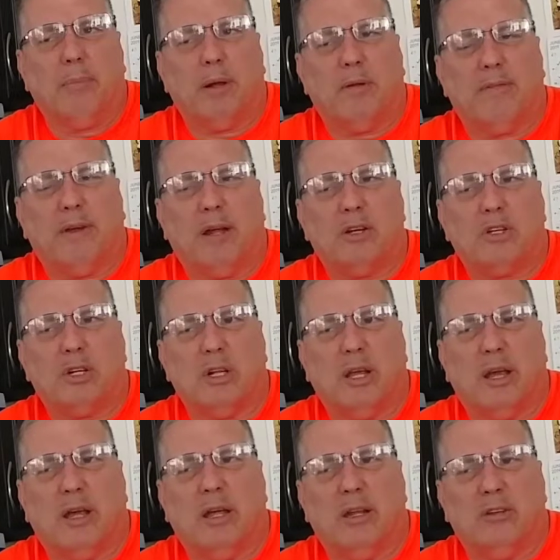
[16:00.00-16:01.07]
but eventually
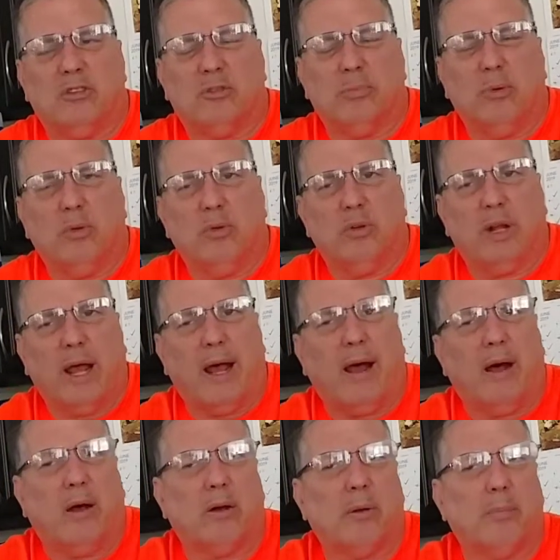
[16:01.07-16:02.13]
it smoothed
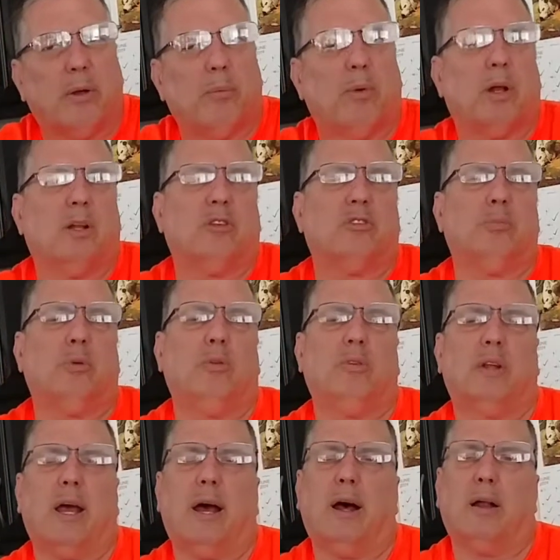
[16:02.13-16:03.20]
out. And when it
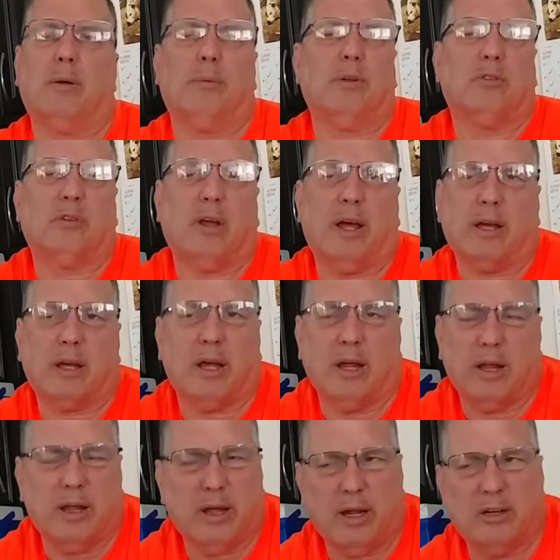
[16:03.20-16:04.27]
smoothed out, it was like
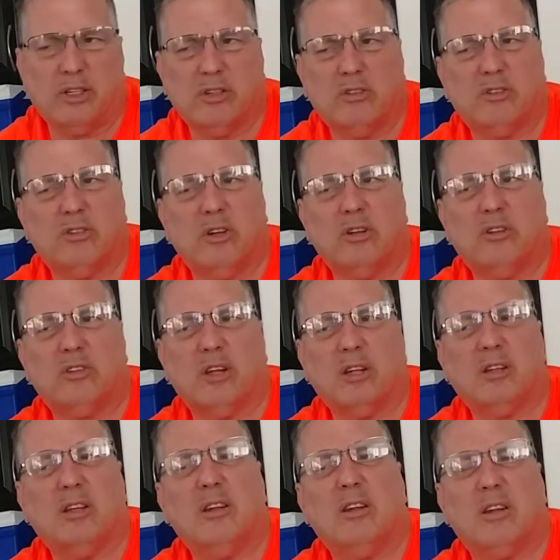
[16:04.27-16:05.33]
I just didn't
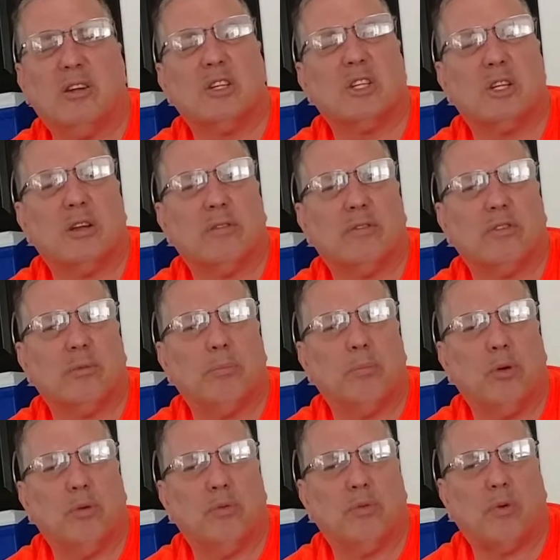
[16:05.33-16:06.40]
take the initiative to
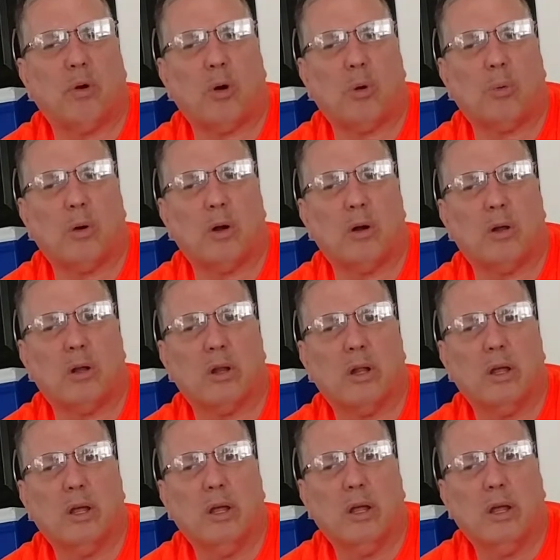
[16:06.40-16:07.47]
move forward.
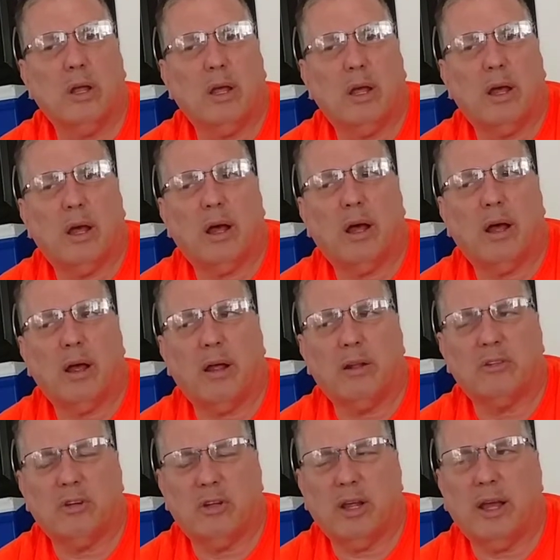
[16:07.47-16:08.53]

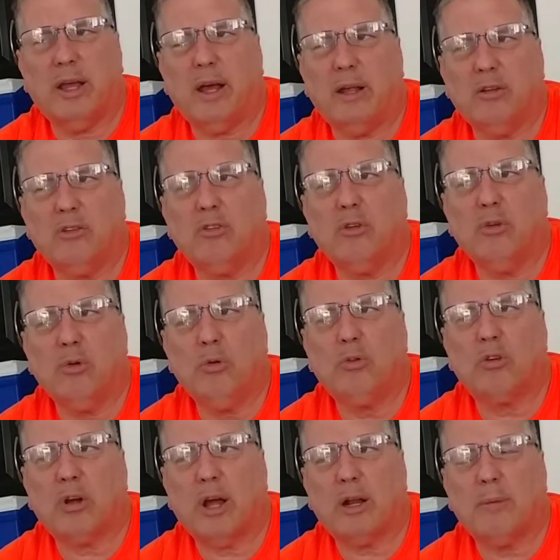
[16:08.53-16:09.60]
Today I do
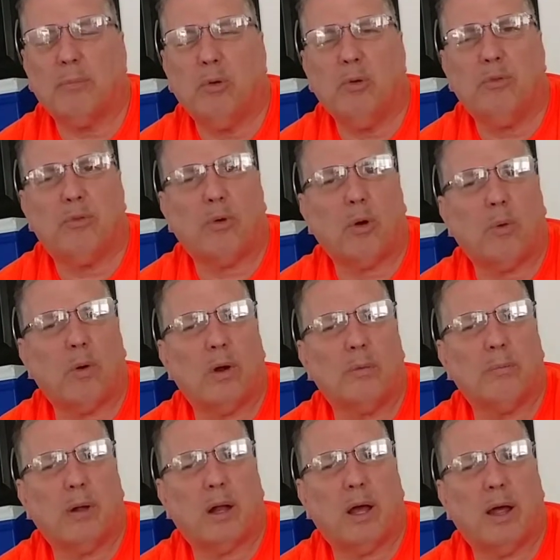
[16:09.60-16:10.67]
try to move
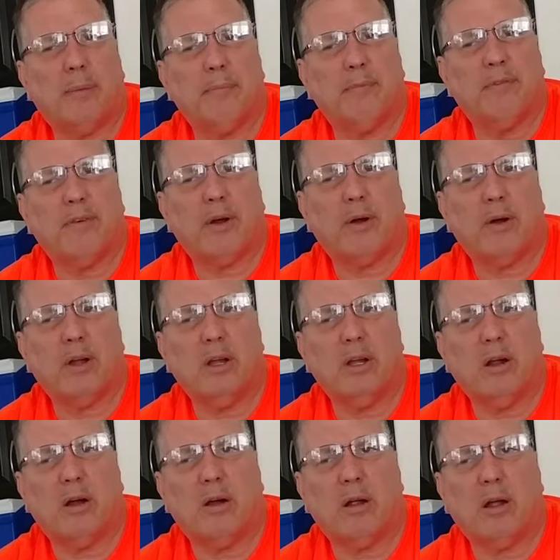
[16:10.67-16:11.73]
forward, but I'm very
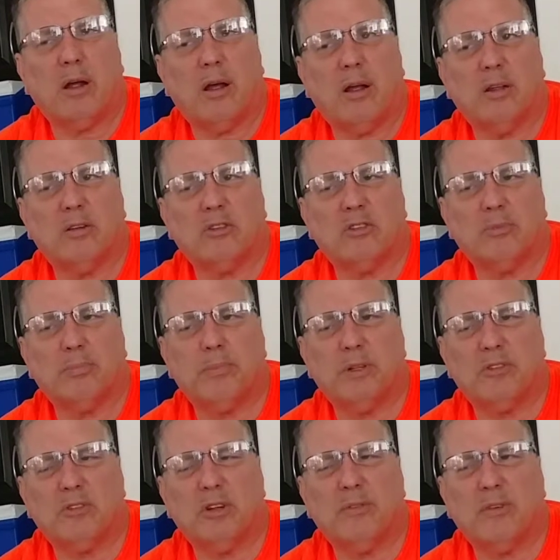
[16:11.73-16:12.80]

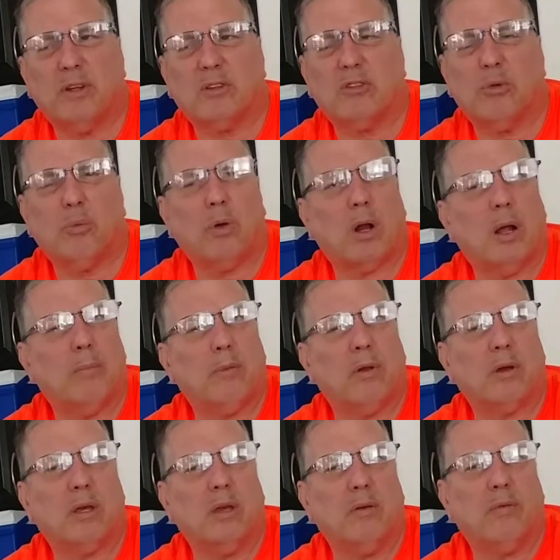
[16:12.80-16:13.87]
specific to what I'm
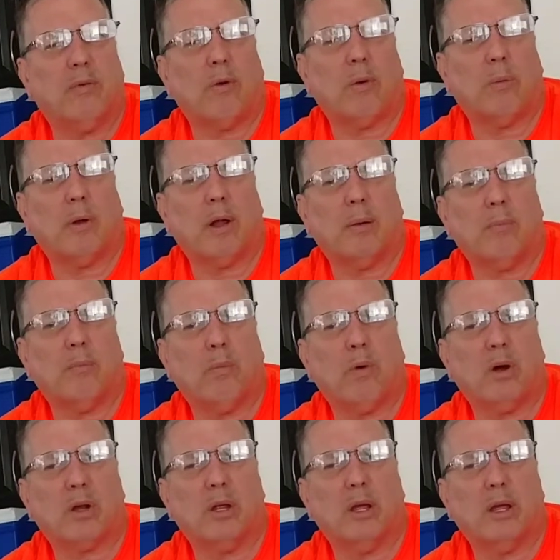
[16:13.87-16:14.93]
looking for when I'm
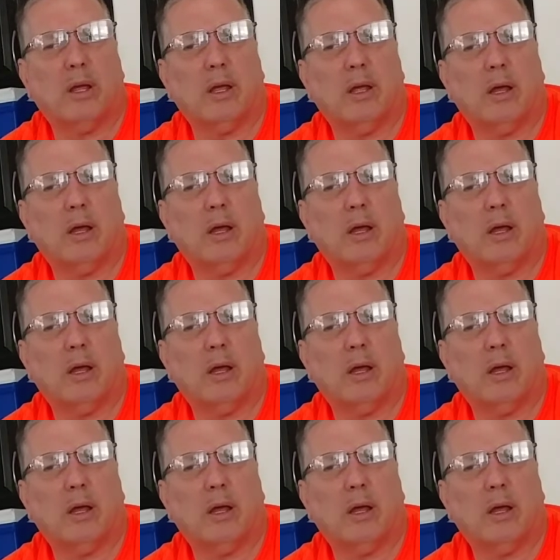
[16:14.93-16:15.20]
working.